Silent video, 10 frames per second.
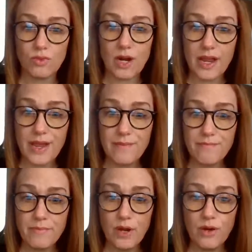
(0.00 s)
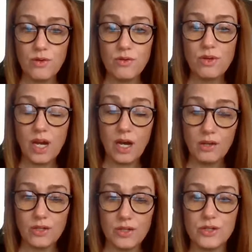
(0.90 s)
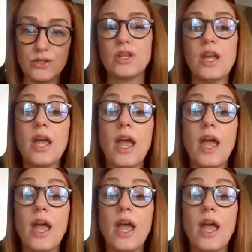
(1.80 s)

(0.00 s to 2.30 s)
rainbow colors